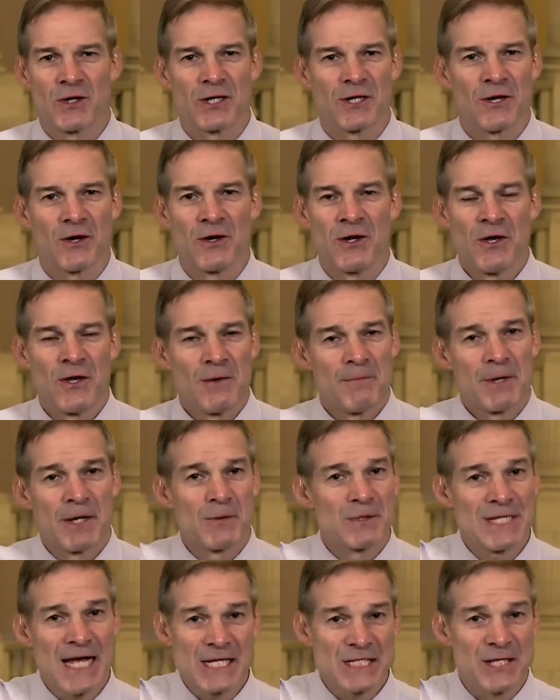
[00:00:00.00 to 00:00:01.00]
earlier, but
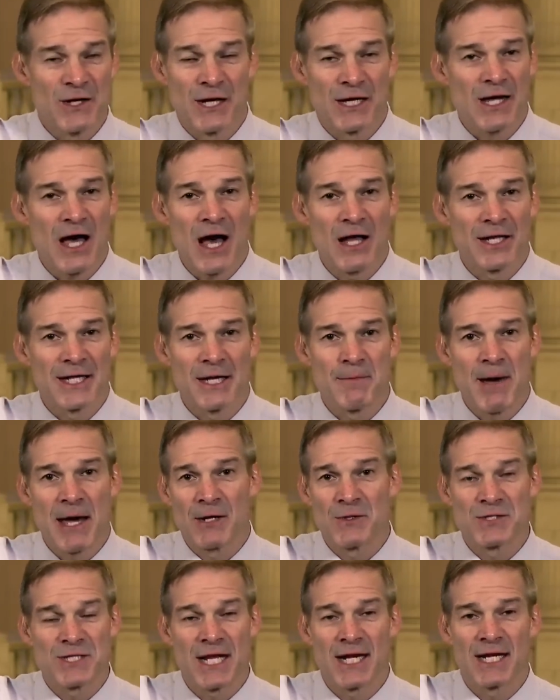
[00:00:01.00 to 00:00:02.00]
it was actually a colleague of
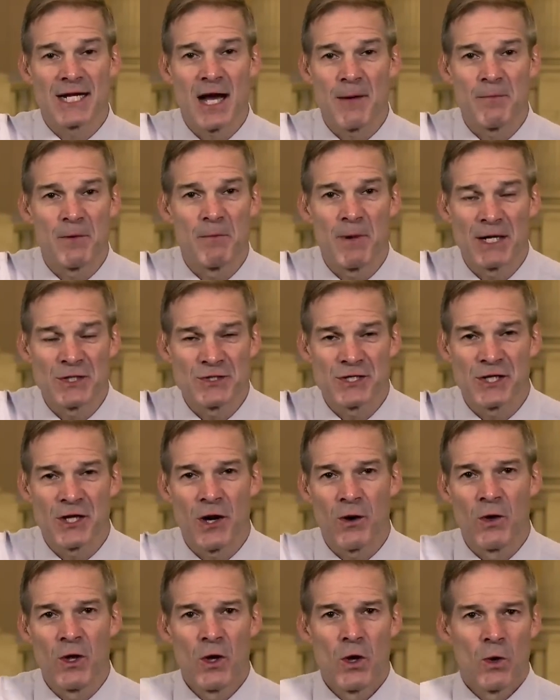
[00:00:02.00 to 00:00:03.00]
mine who said a couple months
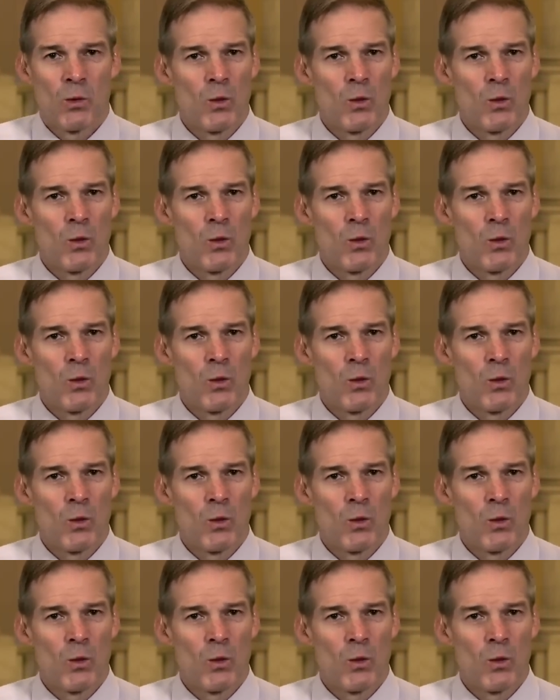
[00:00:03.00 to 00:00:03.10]
ago,